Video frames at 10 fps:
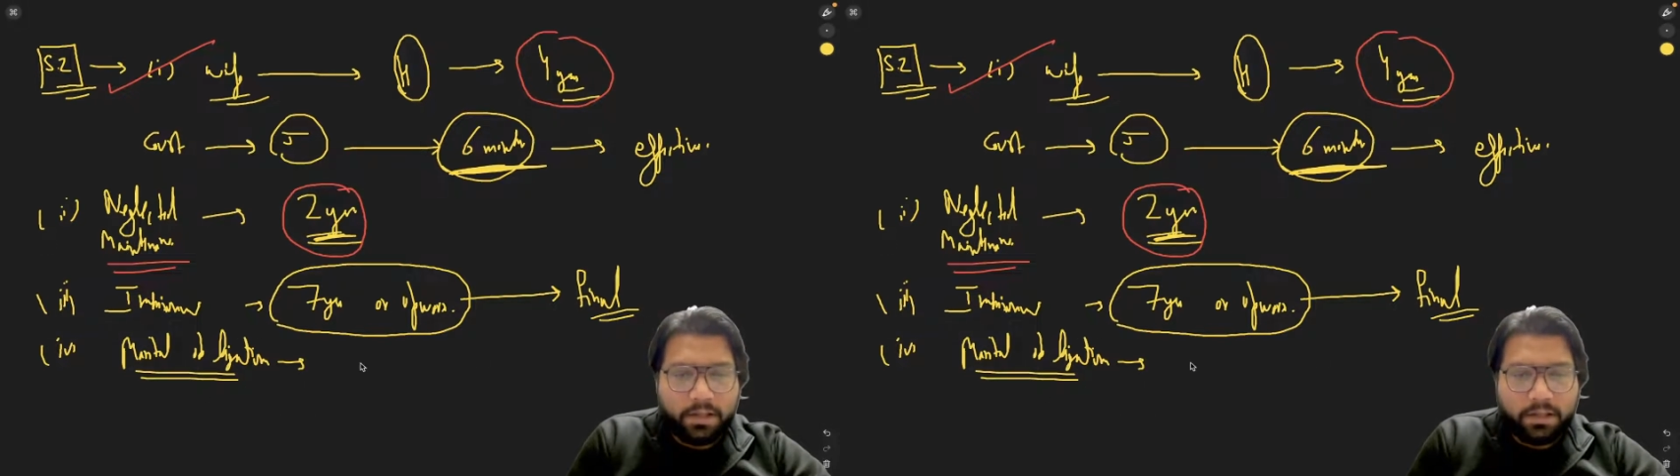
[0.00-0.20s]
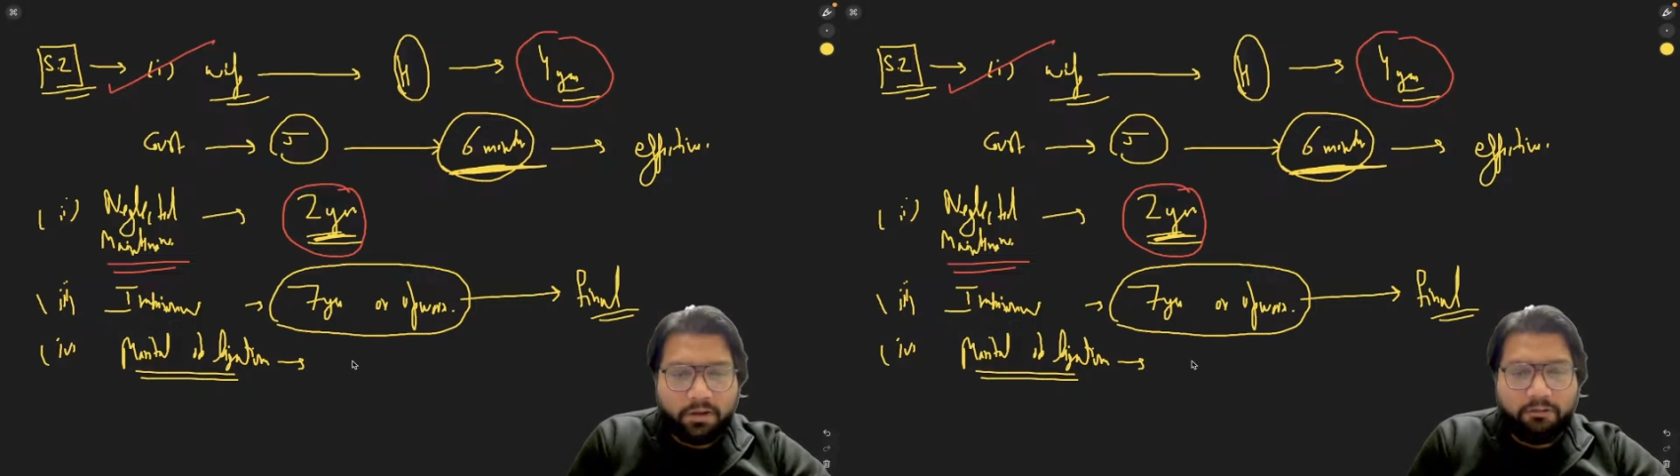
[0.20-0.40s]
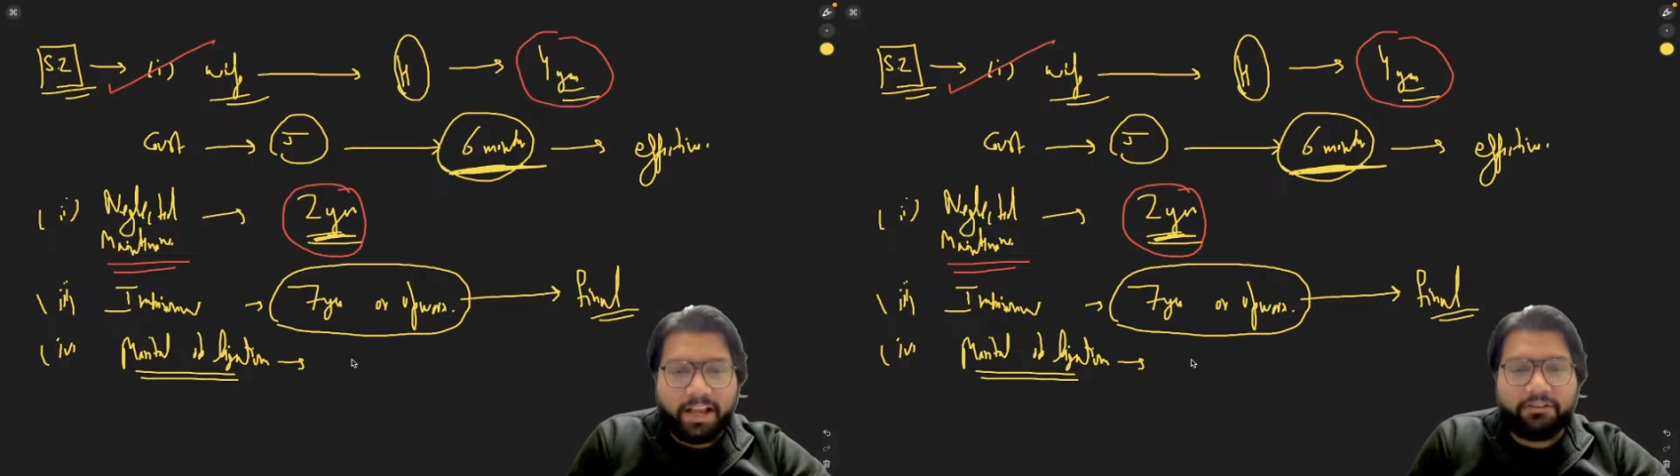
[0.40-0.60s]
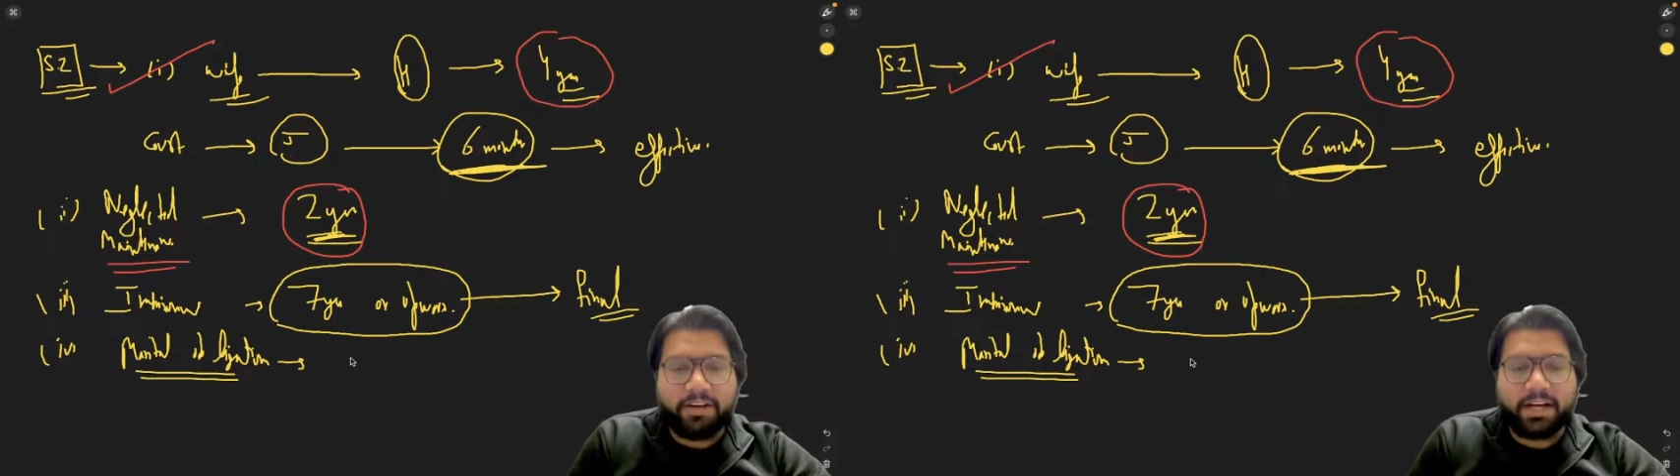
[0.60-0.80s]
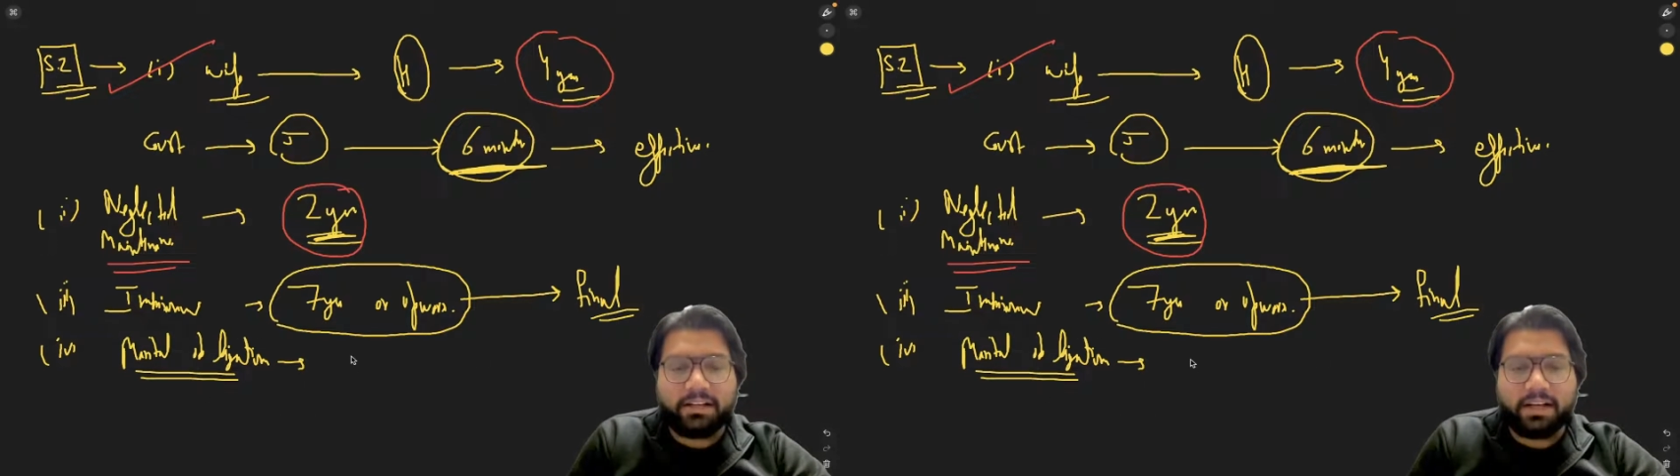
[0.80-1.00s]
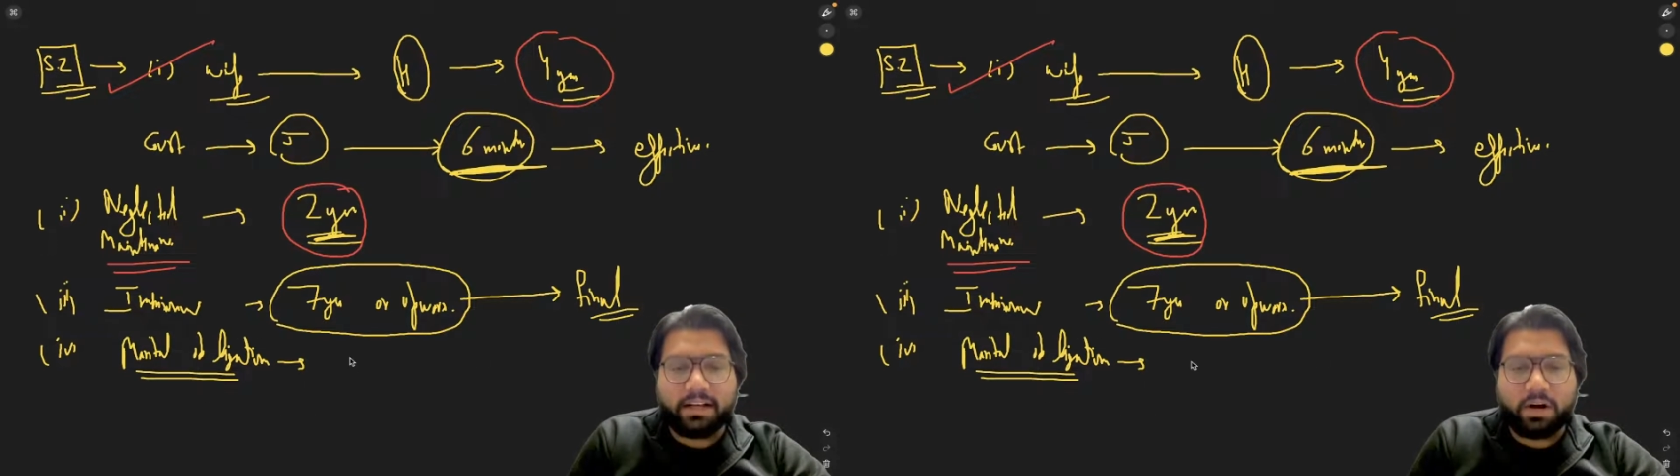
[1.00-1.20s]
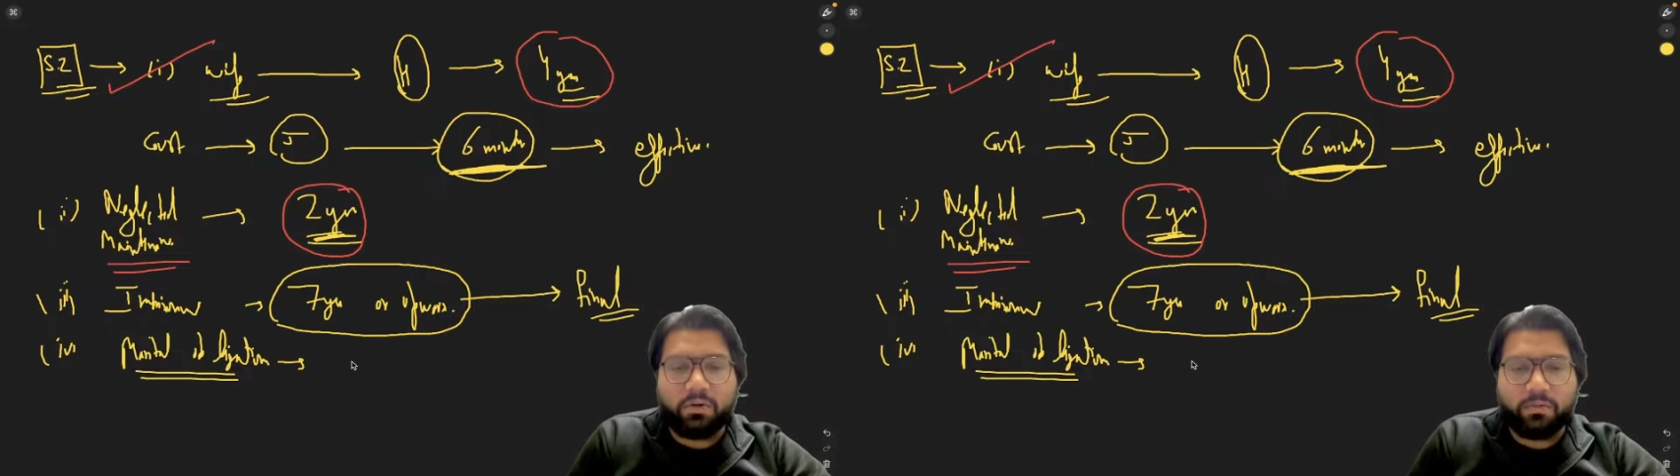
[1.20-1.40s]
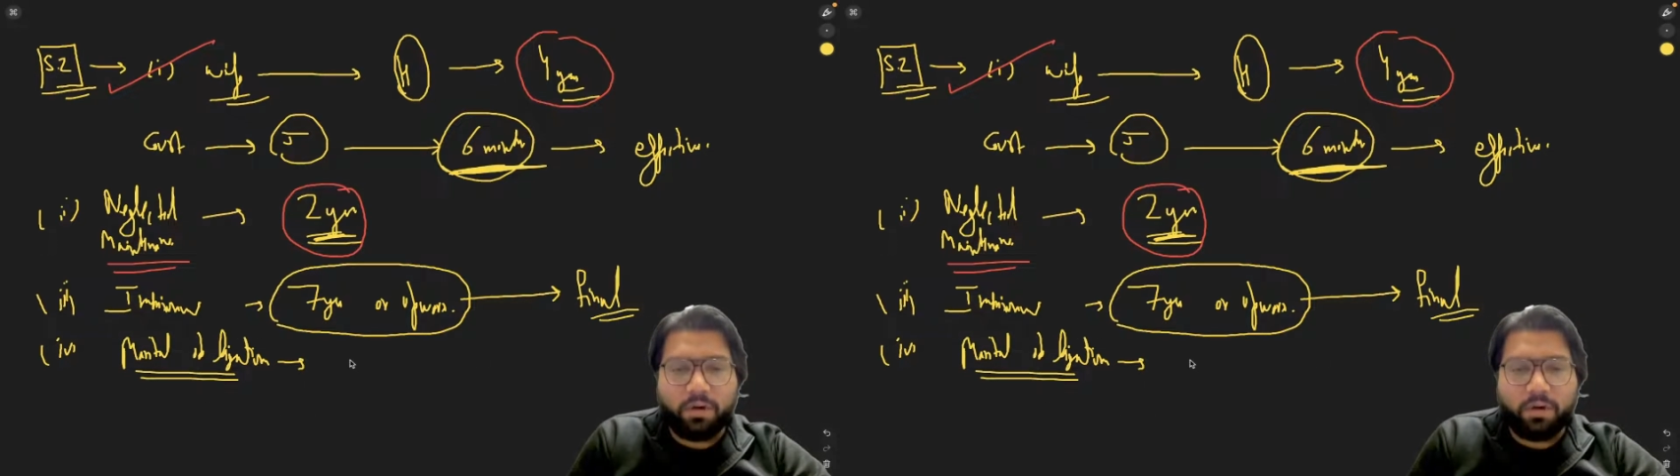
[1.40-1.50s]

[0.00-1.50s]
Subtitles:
the wife get the ground